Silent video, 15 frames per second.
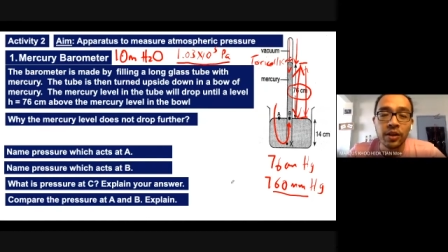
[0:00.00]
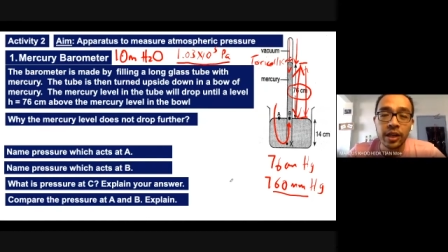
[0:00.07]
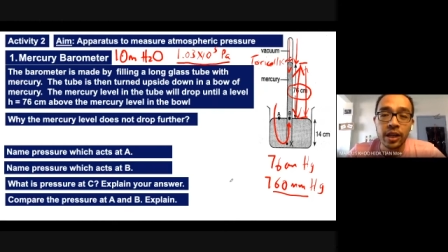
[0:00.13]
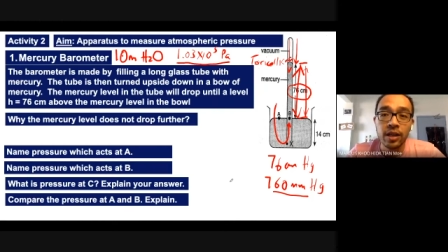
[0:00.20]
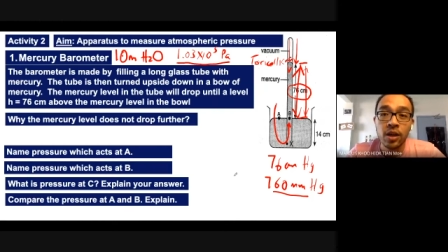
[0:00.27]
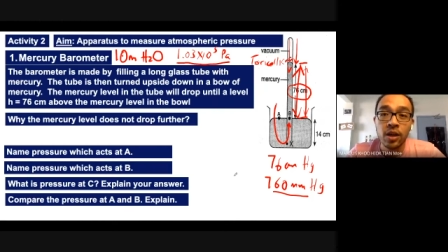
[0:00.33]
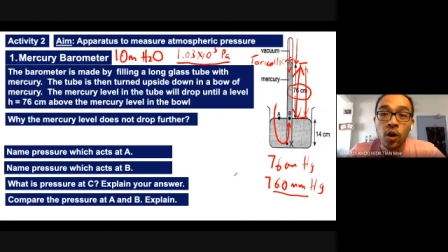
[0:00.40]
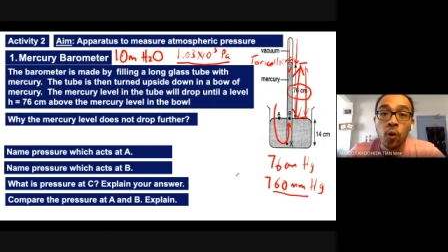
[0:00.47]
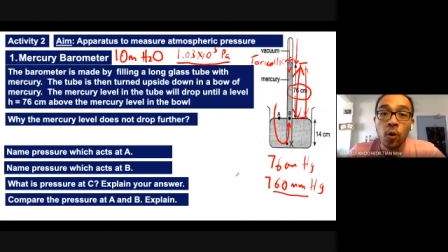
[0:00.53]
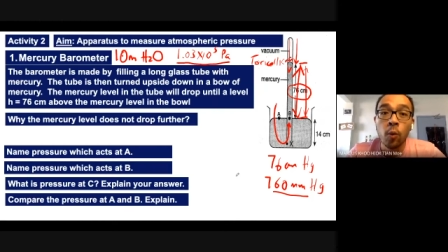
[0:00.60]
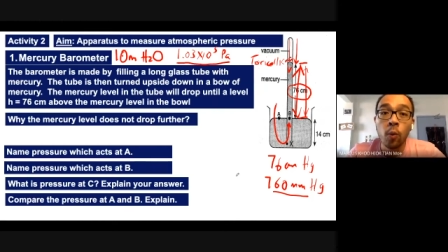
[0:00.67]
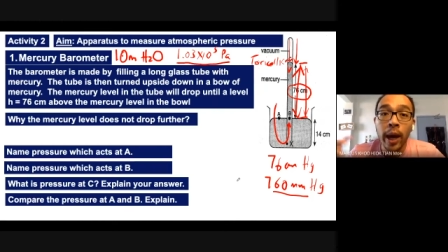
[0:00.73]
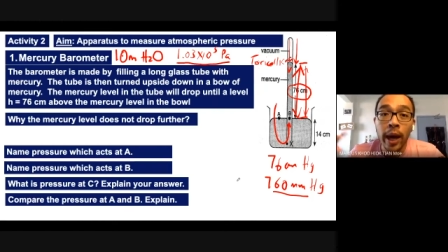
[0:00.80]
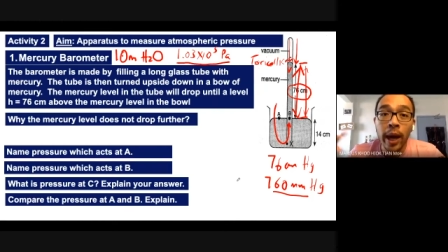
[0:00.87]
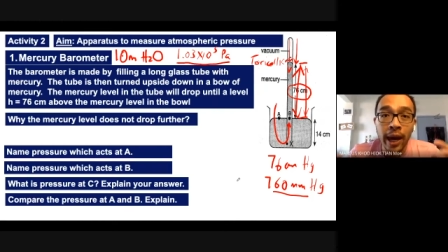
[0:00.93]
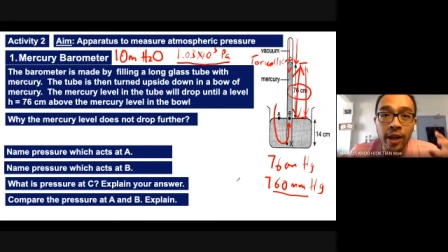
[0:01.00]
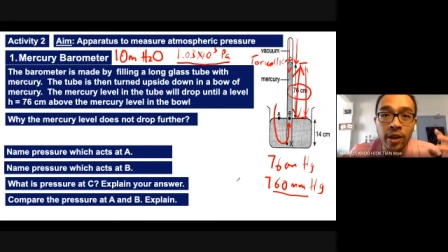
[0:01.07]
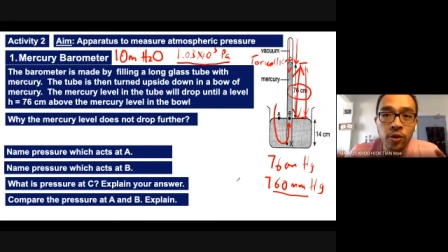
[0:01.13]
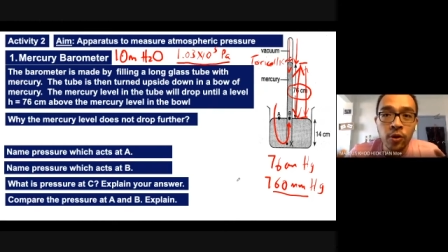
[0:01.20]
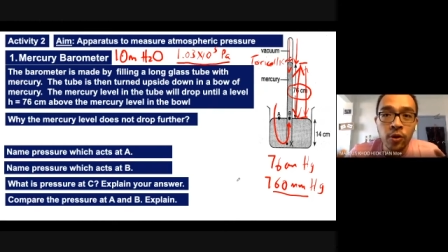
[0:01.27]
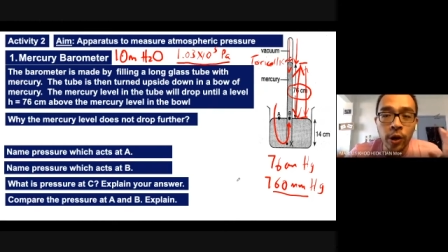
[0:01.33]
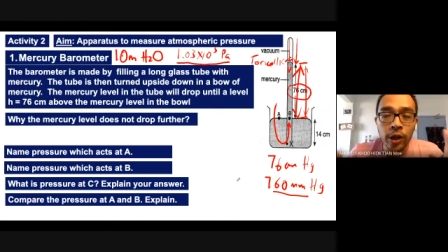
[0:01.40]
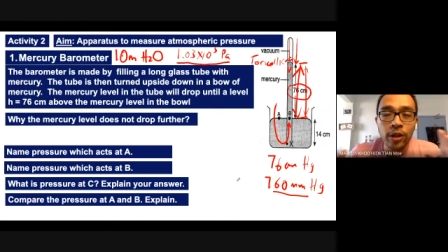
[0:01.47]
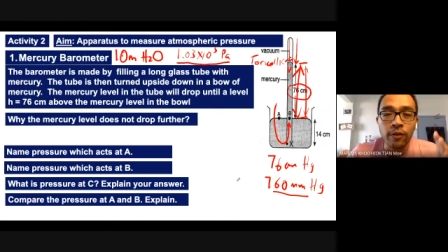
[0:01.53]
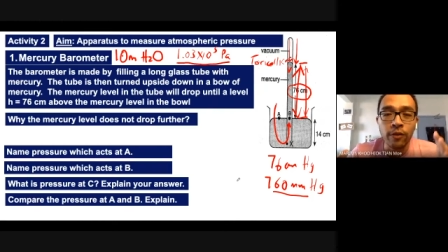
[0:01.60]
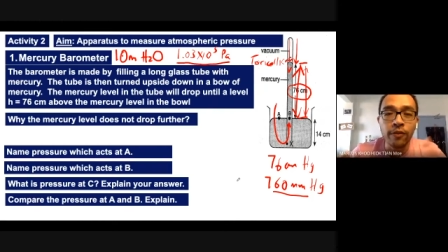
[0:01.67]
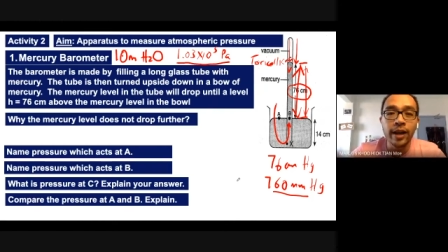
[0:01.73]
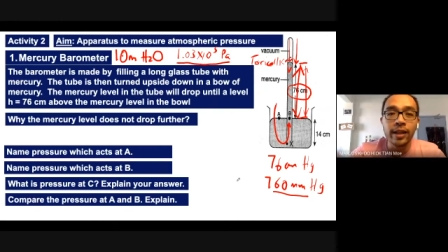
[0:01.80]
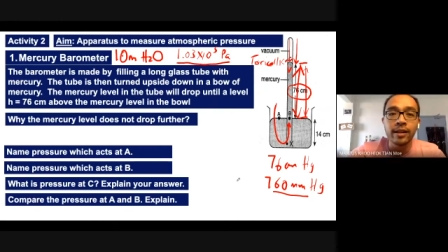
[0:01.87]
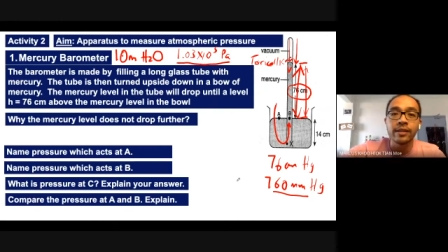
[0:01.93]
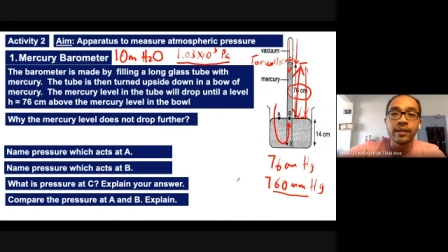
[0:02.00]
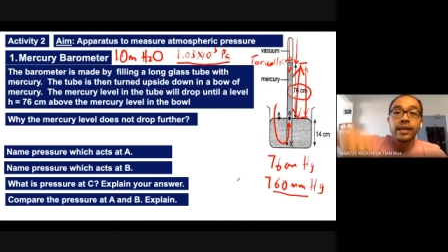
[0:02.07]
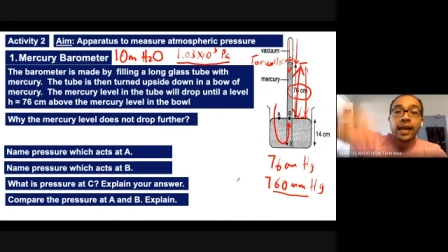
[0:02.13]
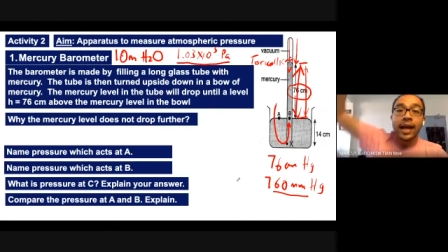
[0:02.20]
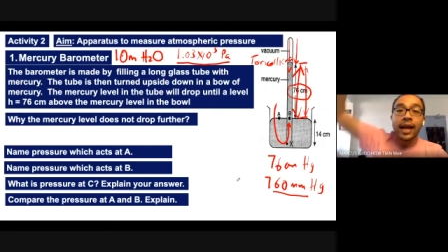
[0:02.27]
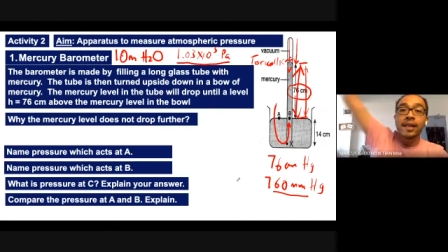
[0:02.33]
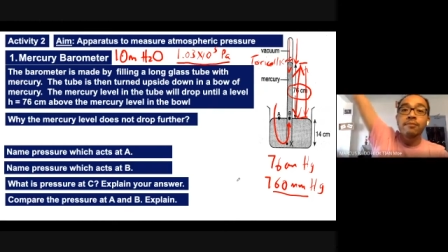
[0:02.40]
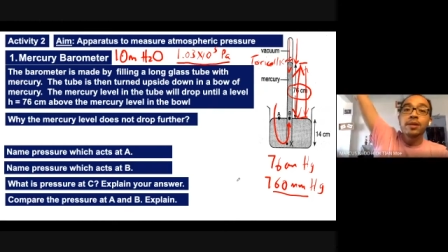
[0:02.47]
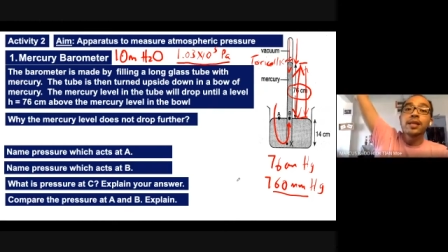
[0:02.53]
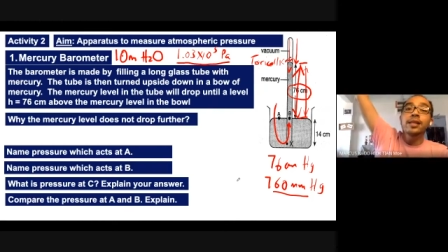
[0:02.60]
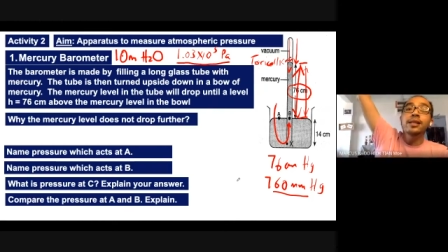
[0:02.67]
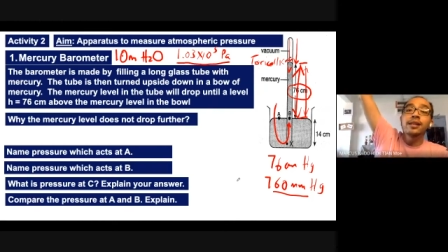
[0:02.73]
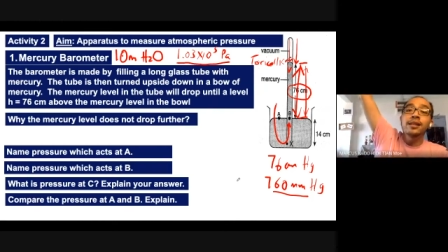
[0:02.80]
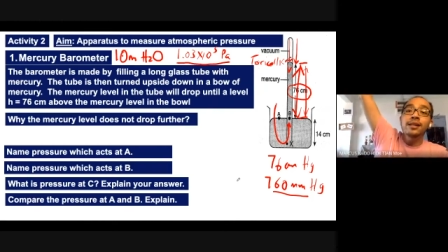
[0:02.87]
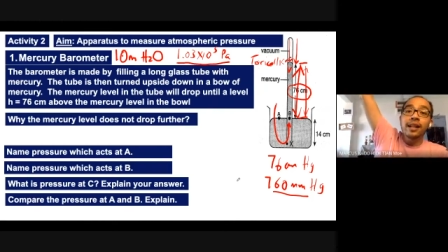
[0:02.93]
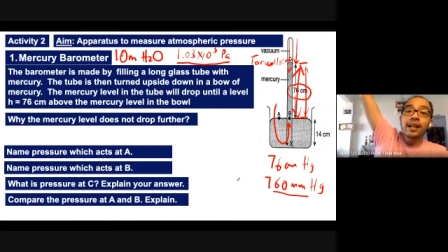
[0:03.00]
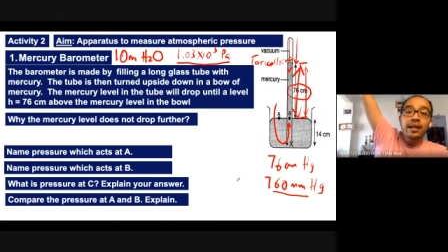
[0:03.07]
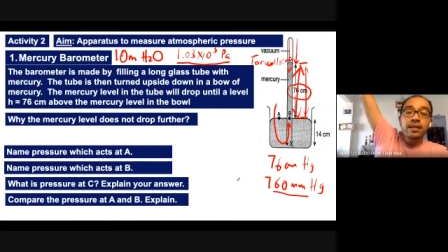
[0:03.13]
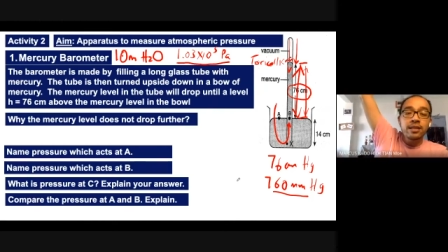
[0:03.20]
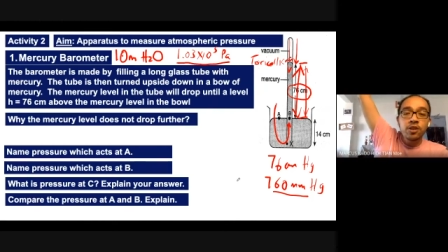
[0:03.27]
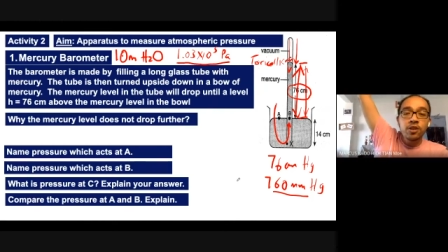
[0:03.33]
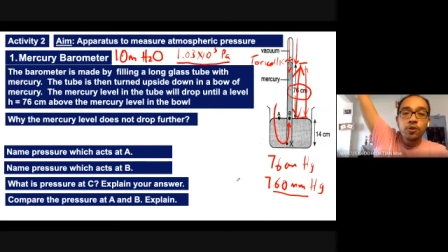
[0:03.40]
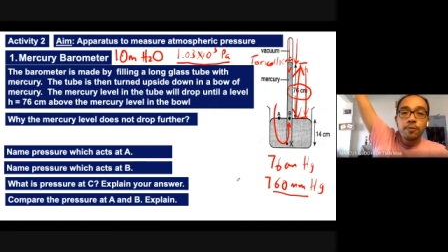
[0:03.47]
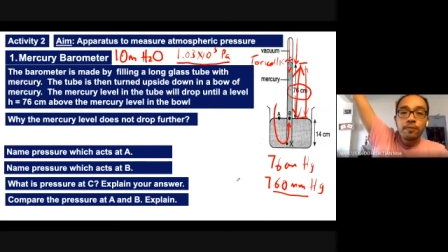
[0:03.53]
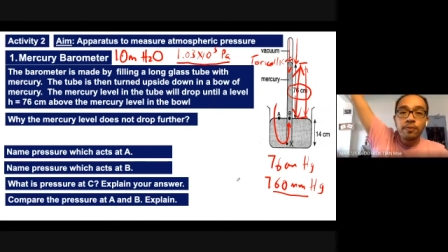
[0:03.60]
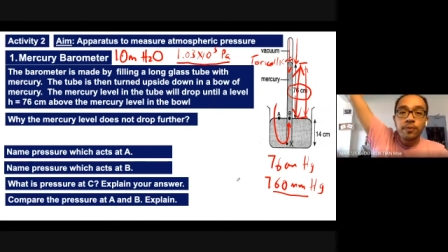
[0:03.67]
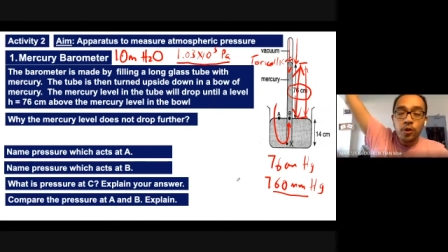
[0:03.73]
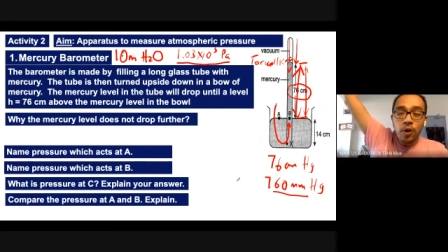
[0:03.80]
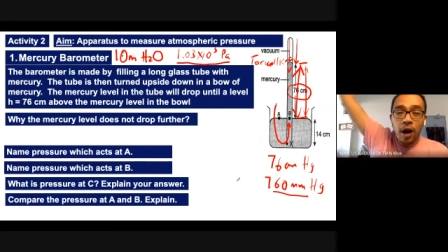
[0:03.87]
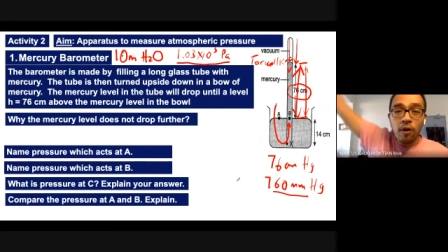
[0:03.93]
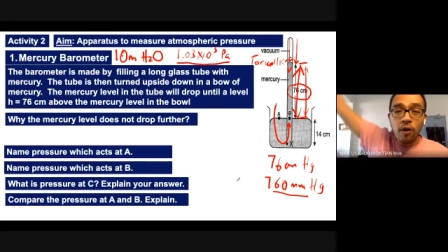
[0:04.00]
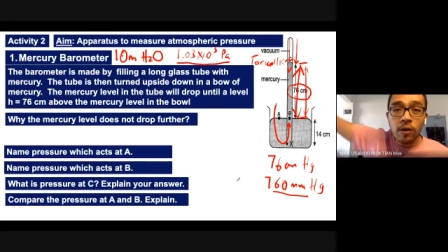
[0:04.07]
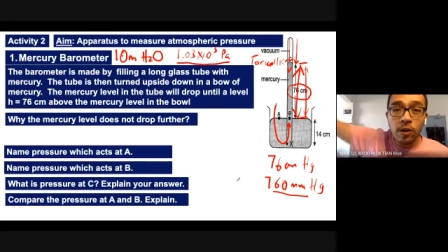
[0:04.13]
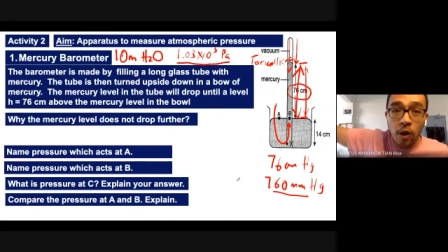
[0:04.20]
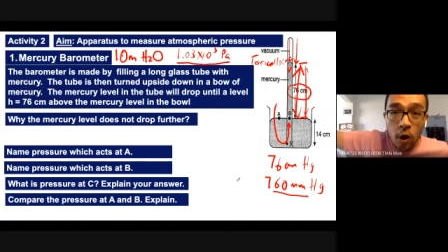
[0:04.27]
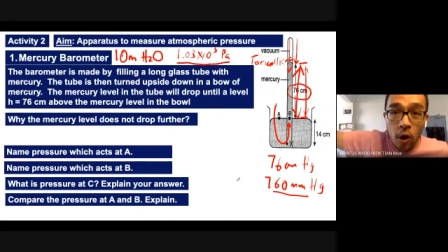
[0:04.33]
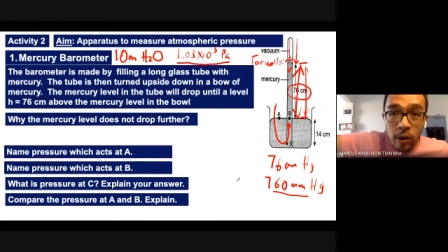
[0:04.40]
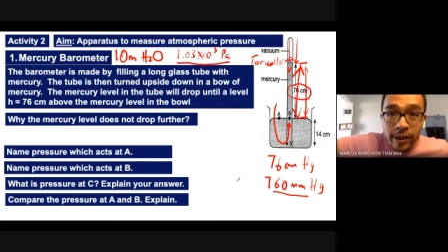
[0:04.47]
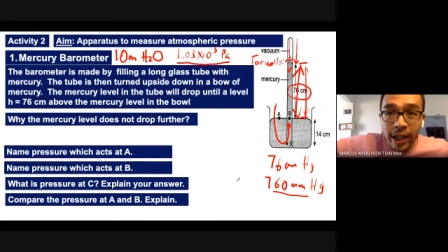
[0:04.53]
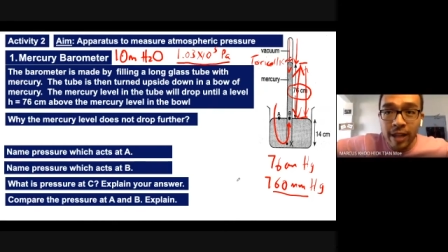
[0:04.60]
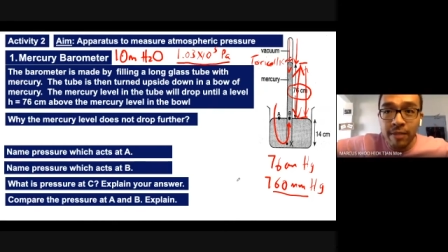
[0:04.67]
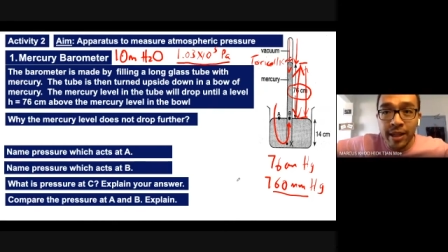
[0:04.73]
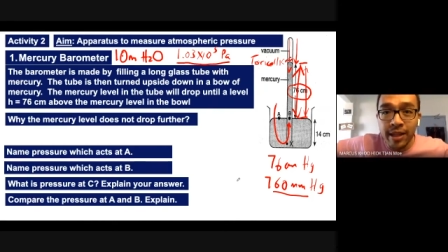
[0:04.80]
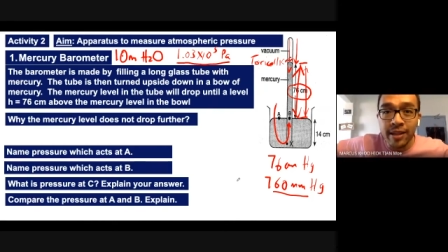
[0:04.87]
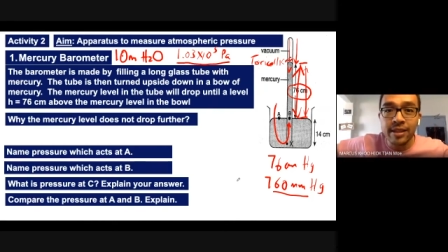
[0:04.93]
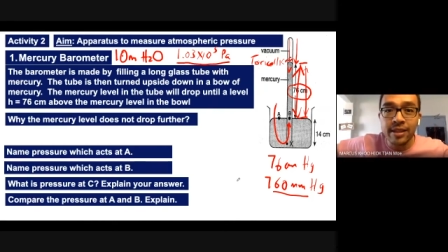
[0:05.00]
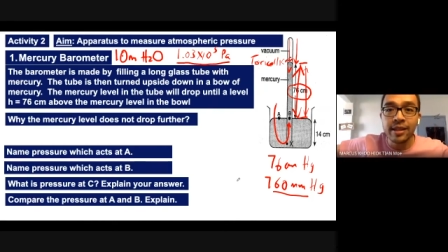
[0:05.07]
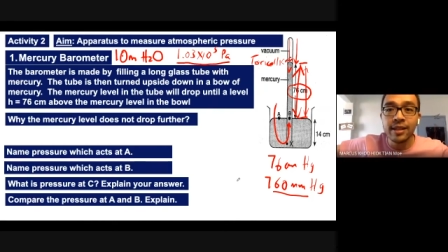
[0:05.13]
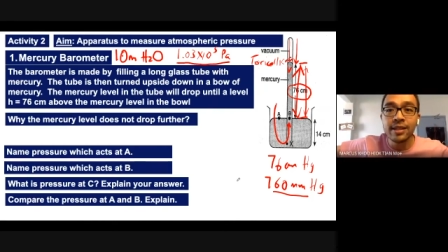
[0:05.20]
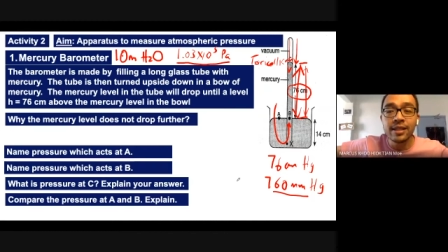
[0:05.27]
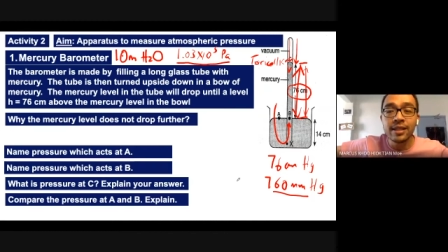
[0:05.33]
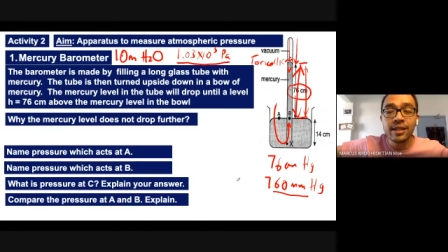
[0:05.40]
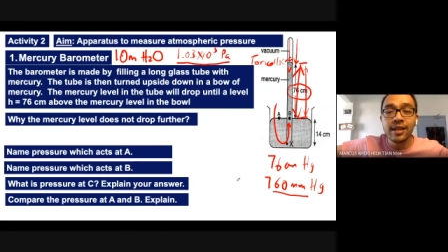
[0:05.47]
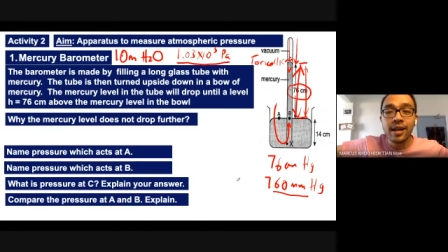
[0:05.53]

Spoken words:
Okay, where are you going to find a 10-meter glass tube? You know how long 10 meters is?